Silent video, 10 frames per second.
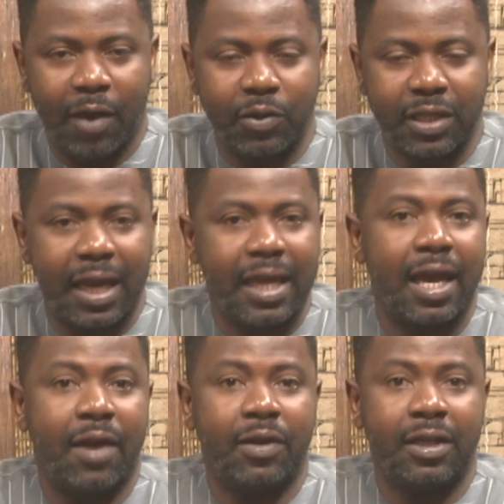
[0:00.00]
We started
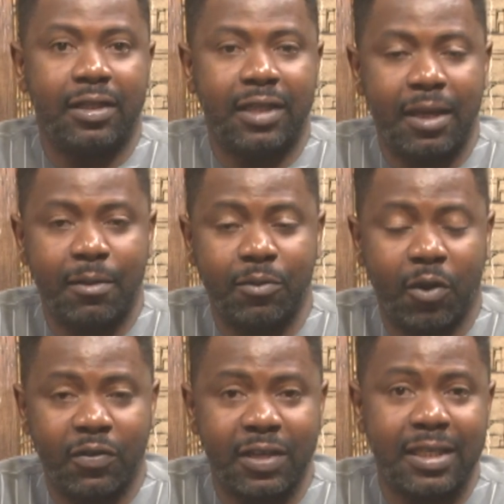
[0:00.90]
hearing the name
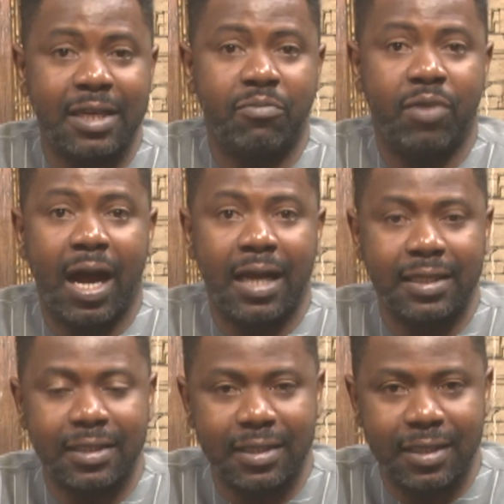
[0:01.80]
of certain
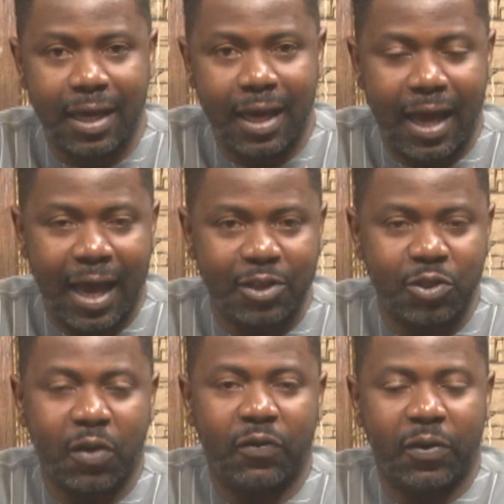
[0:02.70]
brands and
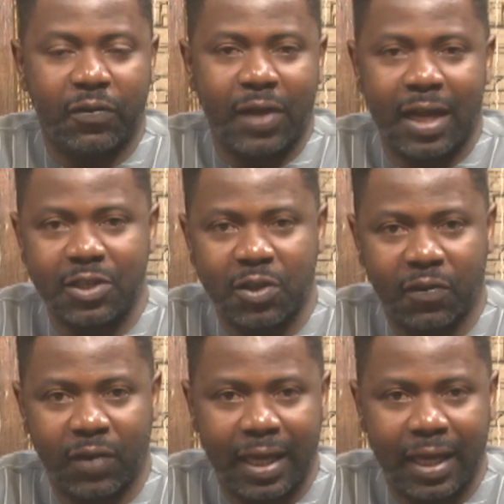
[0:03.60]
stuff like